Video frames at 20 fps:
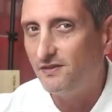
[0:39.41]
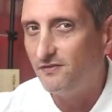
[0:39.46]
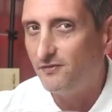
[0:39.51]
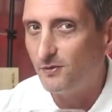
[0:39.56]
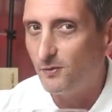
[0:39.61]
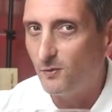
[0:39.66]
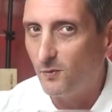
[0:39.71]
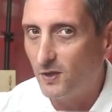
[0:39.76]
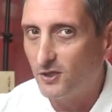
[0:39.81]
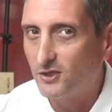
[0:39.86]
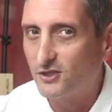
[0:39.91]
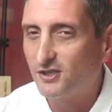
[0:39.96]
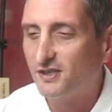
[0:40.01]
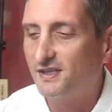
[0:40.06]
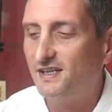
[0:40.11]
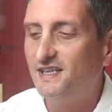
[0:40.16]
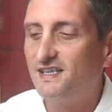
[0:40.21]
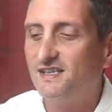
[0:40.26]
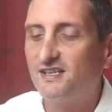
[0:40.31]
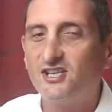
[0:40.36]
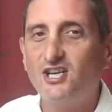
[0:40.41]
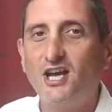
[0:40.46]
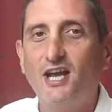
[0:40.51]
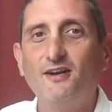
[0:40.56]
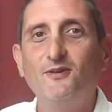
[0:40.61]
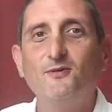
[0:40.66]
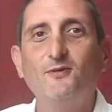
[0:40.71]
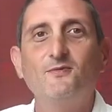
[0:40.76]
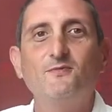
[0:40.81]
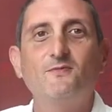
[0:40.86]
If you watch this
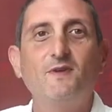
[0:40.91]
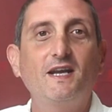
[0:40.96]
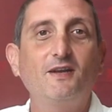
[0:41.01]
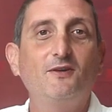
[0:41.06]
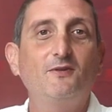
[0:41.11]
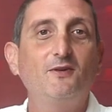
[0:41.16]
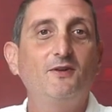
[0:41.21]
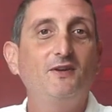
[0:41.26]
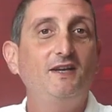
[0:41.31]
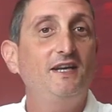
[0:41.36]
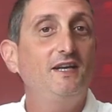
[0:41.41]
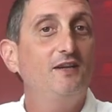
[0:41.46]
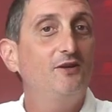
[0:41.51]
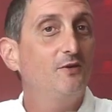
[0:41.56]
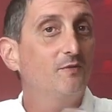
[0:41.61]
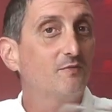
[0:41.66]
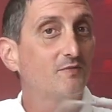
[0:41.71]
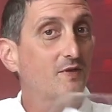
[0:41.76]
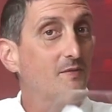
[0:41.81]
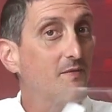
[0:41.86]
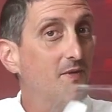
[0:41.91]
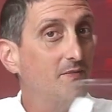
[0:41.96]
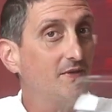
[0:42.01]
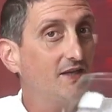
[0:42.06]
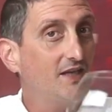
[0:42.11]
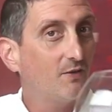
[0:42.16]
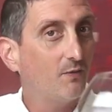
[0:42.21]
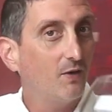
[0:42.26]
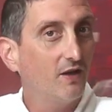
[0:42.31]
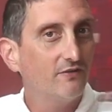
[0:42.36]
channel regularly, you're
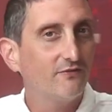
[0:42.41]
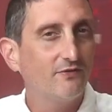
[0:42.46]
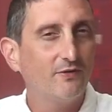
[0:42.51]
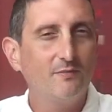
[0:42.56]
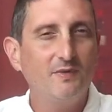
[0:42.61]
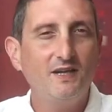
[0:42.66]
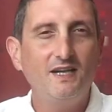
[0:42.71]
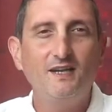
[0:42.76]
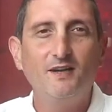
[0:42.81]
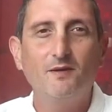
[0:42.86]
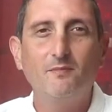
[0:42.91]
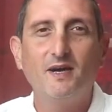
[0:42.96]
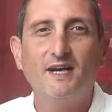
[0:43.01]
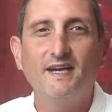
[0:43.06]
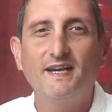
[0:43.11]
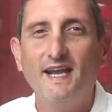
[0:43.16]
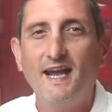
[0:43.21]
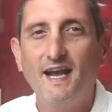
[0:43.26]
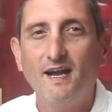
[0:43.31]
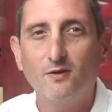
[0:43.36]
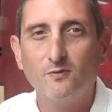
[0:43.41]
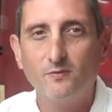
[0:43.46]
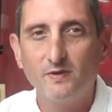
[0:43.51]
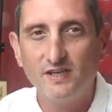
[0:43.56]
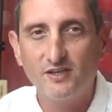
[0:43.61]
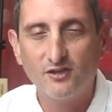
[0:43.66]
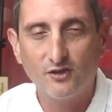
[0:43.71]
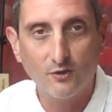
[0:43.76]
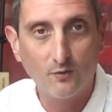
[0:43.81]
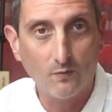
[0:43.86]
probably quite familiar by now
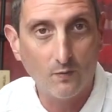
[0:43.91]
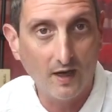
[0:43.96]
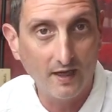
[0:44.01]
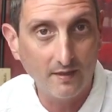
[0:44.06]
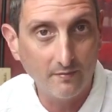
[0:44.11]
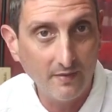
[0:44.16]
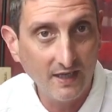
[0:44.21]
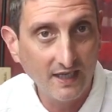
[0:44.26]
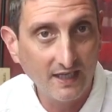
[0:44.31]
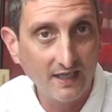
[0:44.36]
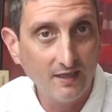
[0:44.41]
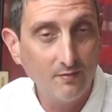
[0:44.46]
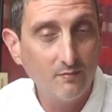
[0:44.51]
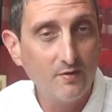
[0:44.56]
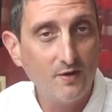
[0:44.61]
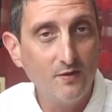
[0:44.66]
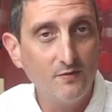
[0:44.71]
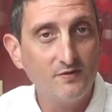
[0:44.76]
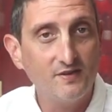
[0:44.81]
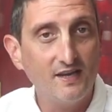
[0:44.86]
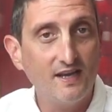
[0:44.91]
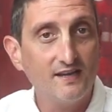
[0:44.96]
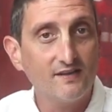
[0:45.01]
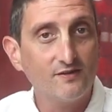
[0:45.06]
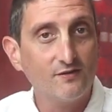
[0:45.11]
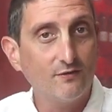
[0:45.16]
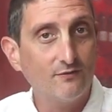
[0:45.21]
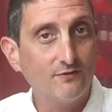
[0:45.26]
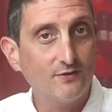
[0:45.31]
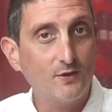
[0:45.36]
with the winemaking
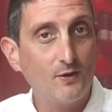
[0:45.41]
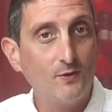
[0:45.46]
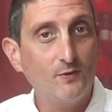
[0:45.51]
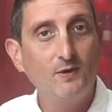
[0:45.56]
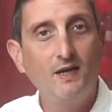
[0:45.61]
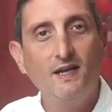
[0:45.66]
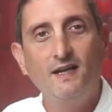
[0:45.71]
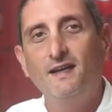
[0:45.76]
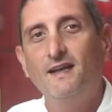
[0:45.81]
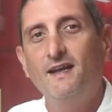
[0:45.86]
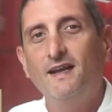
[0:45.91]
process overall,